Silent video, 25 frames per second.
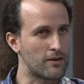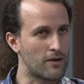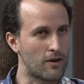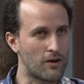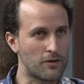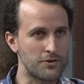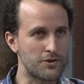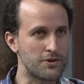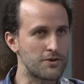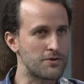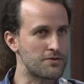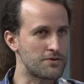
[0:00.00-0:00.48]

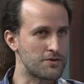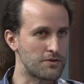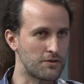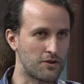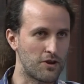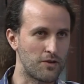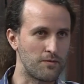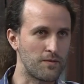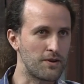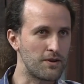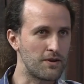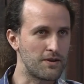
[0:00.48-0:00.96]
cultures and
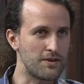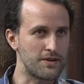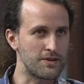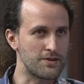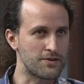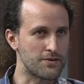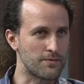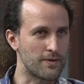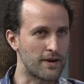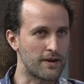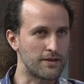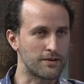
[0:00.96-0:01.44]

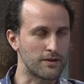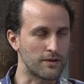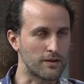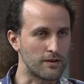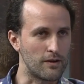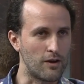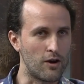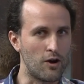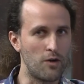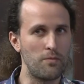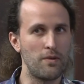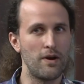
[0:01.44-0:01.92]
communities around the
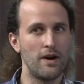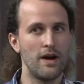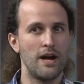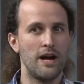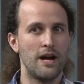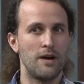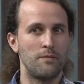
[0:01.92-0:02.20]
globe.